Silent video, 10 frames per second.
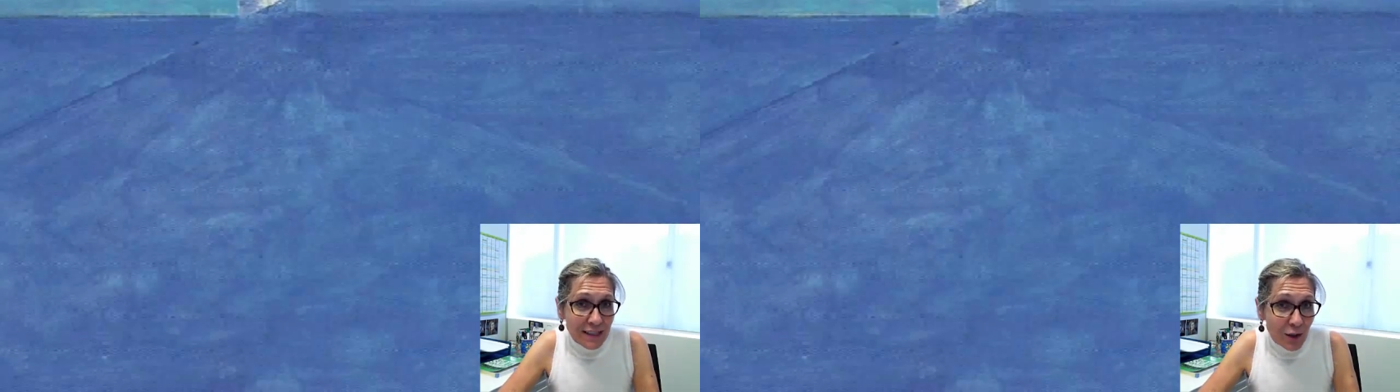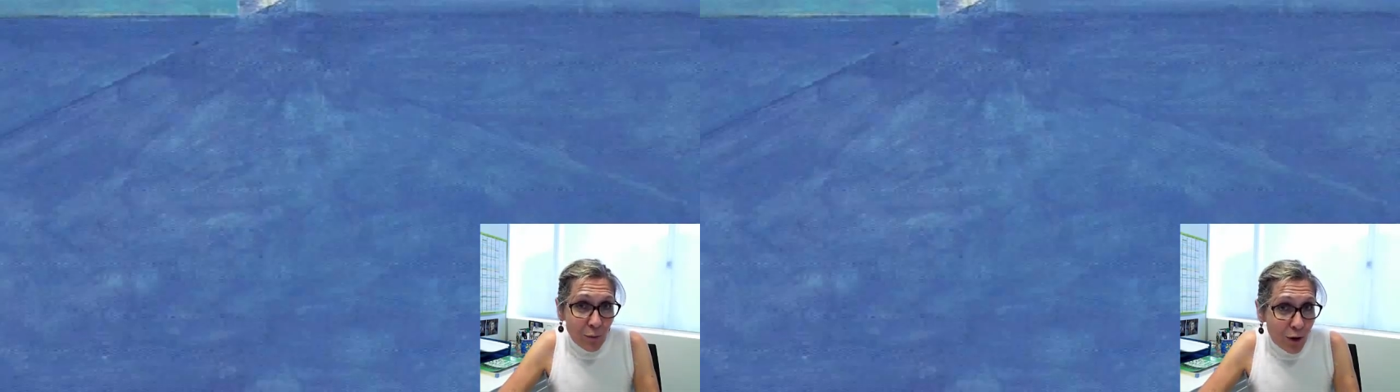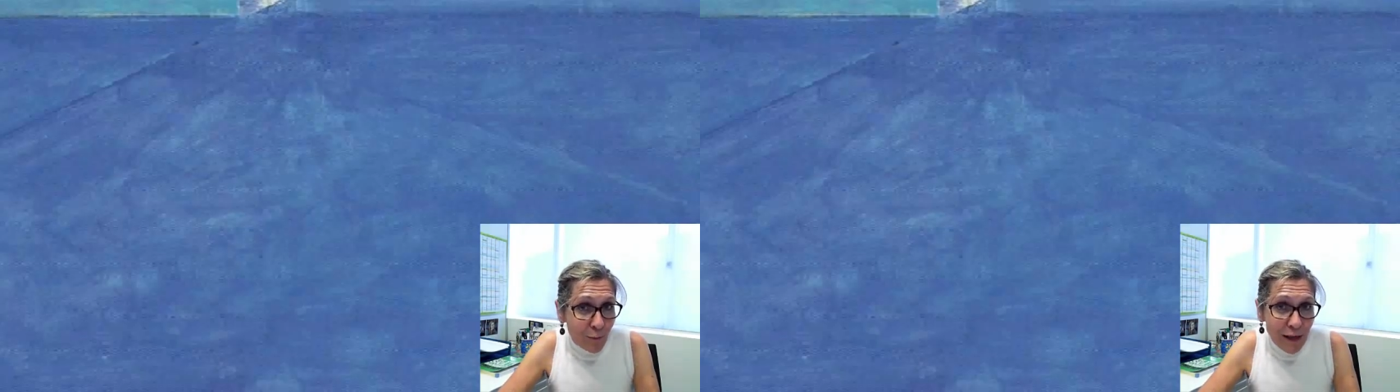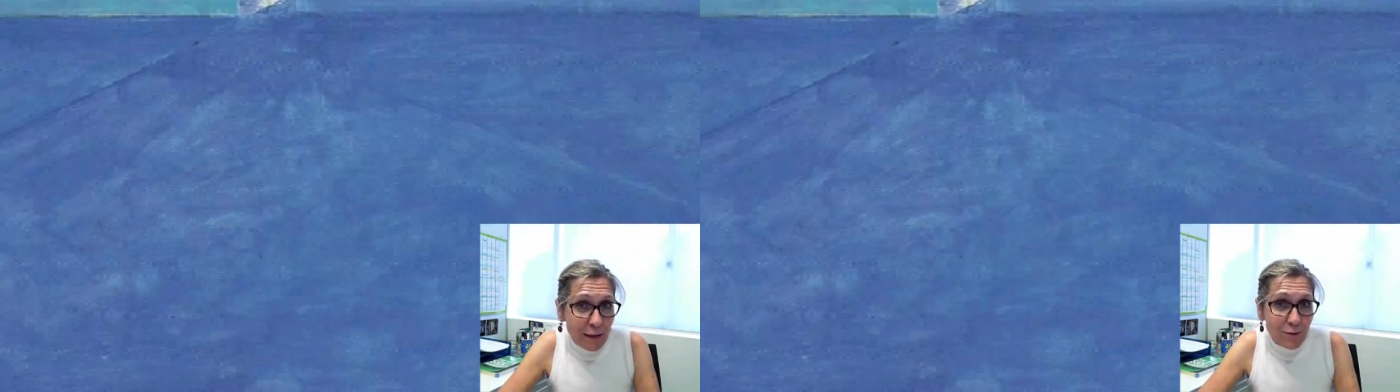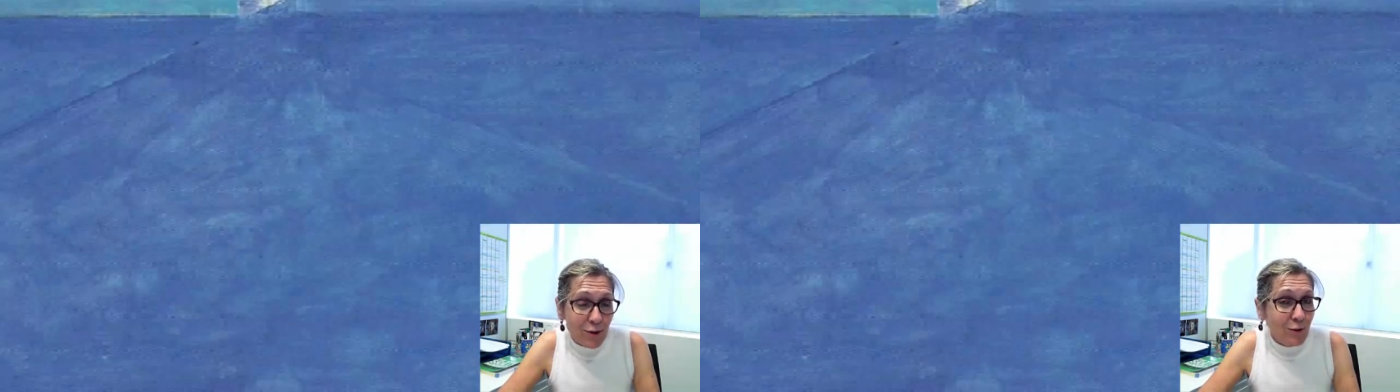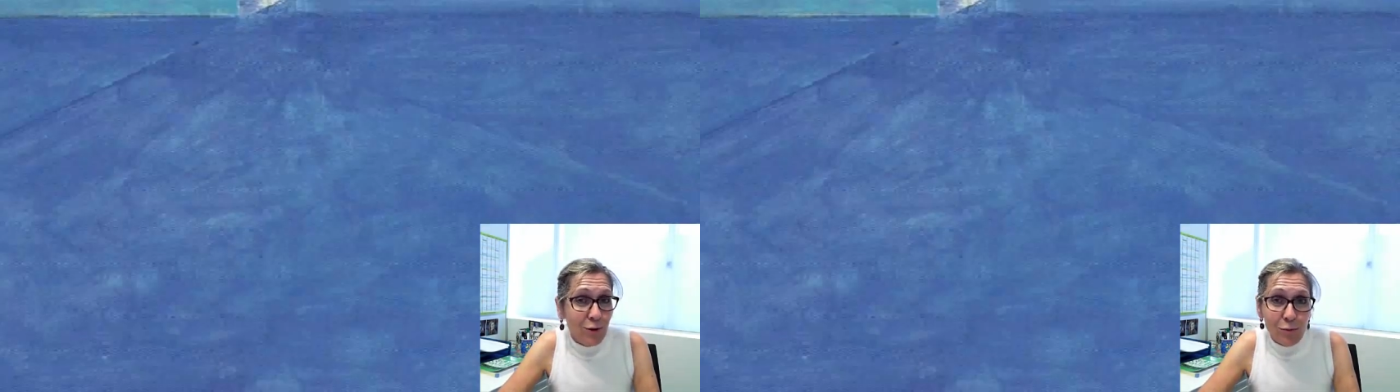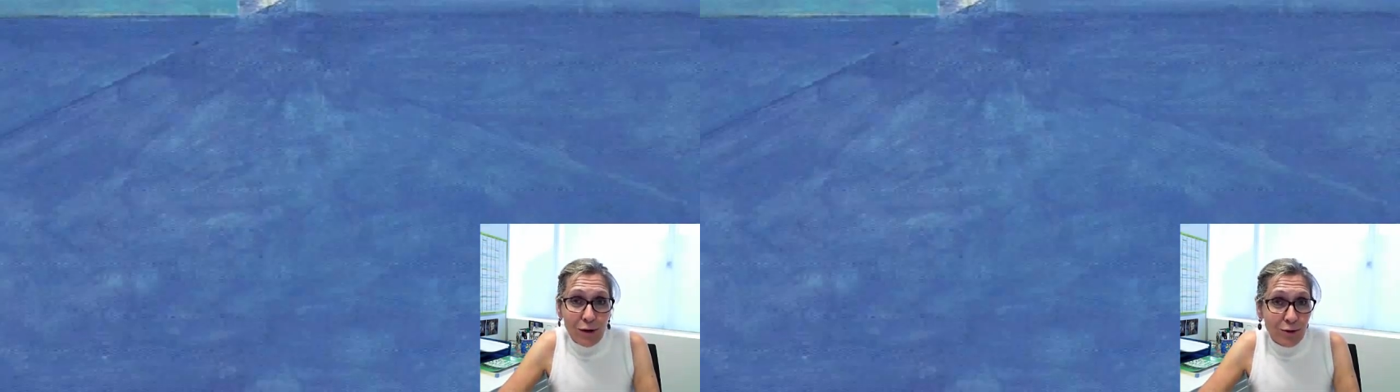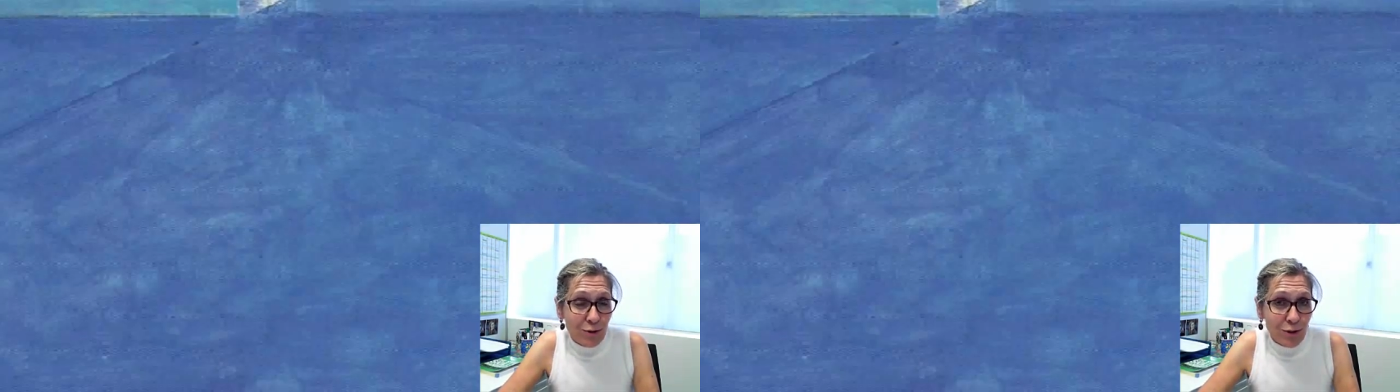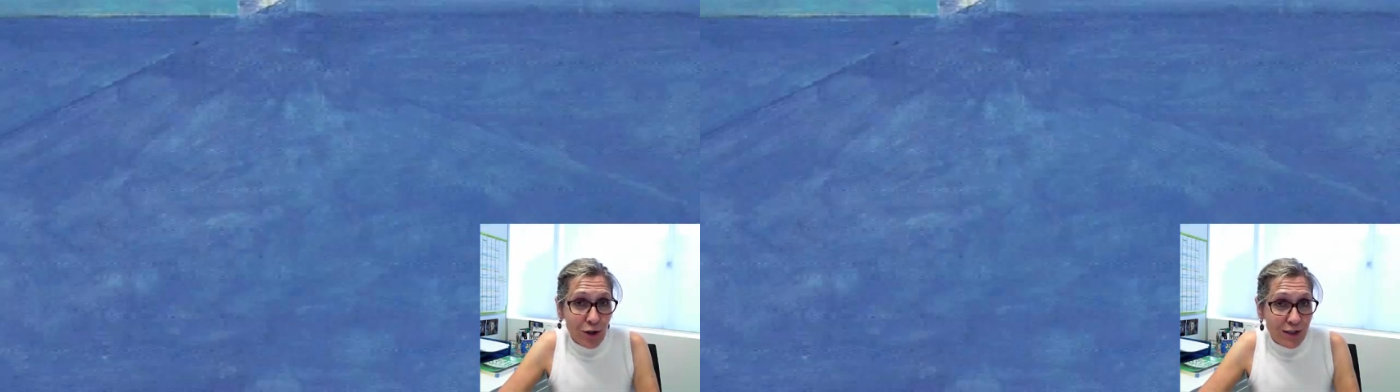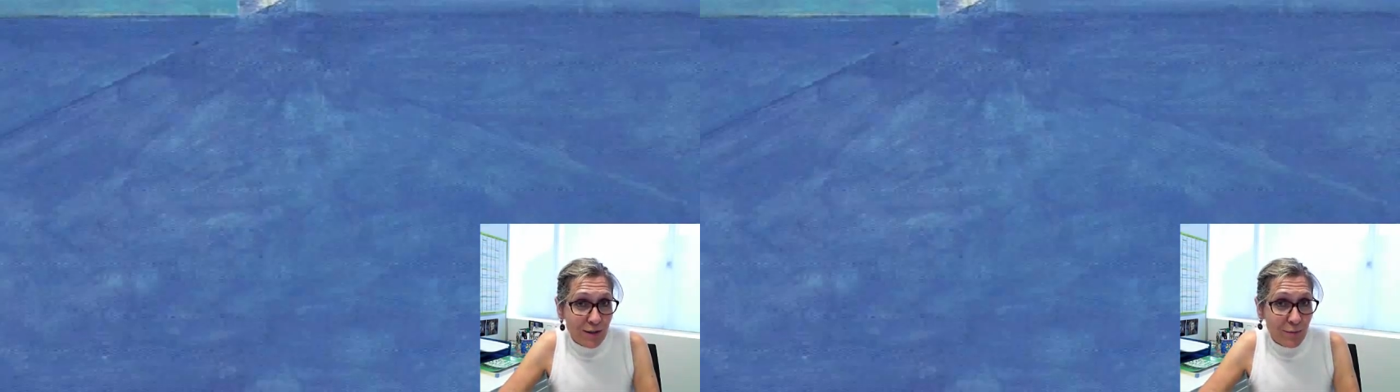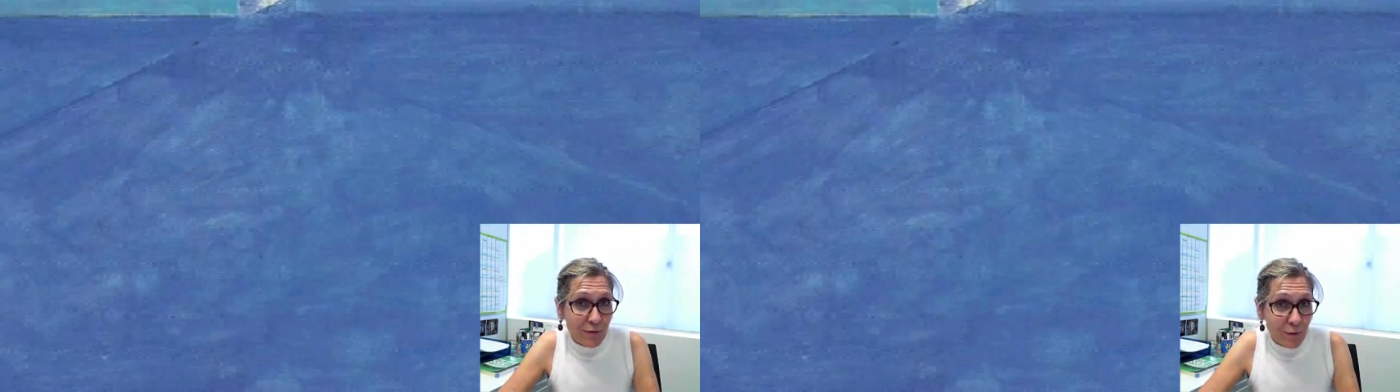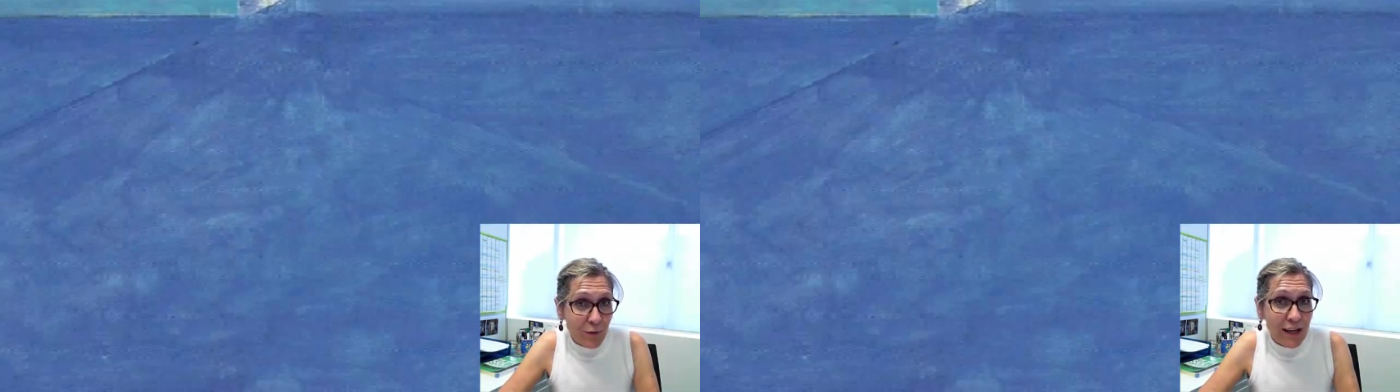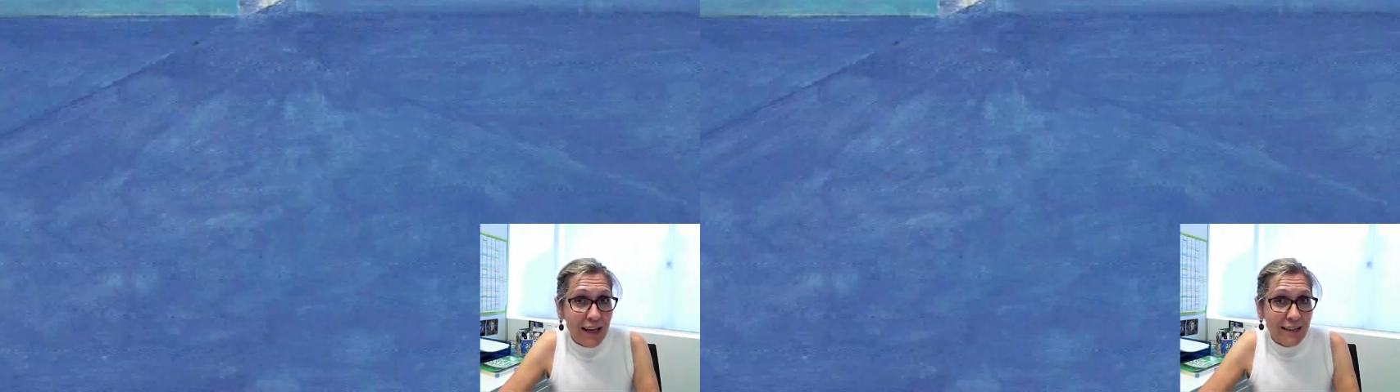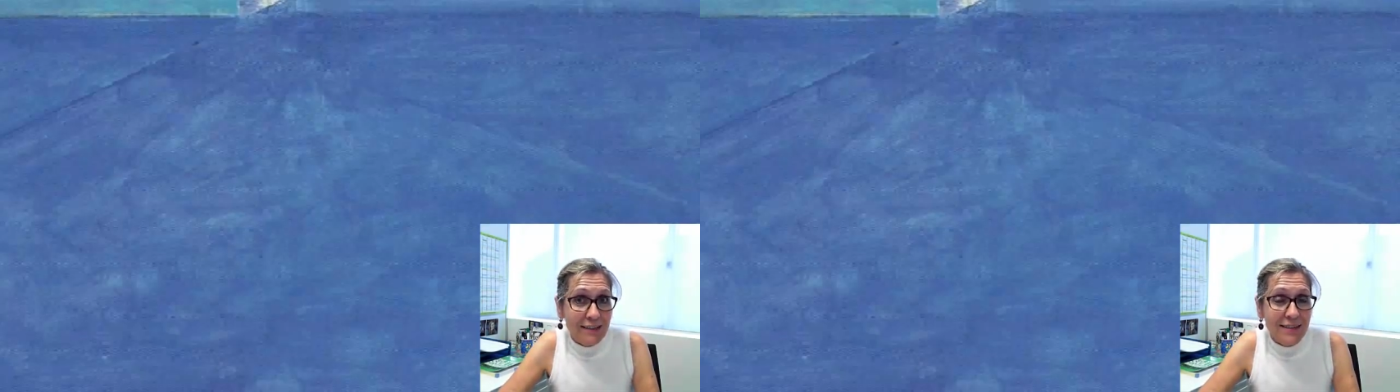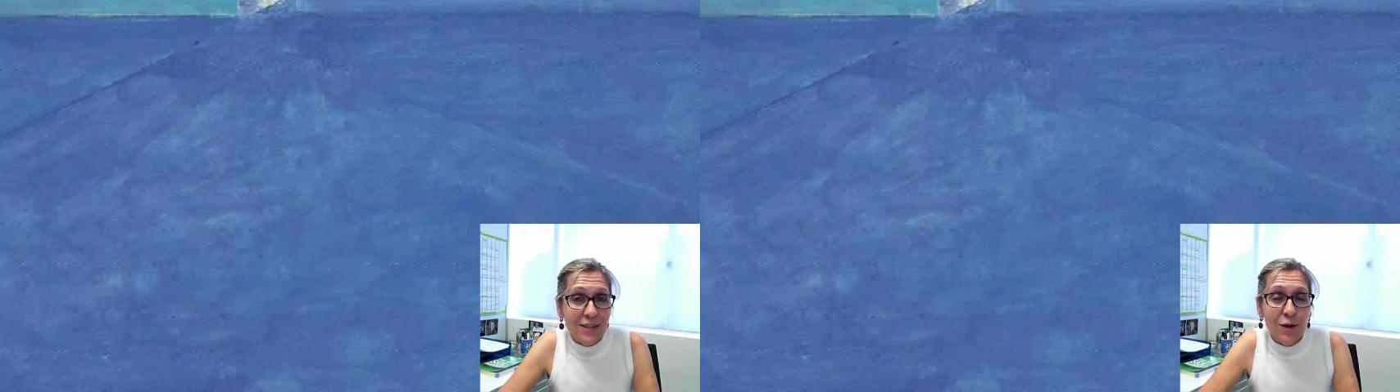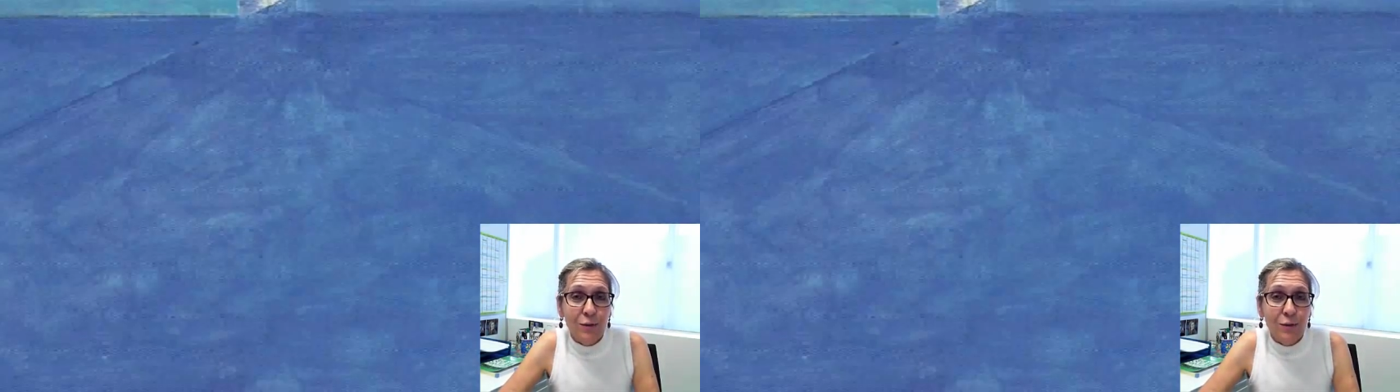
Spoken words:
You won't be able to do it 1 or 2 nights beforehand, so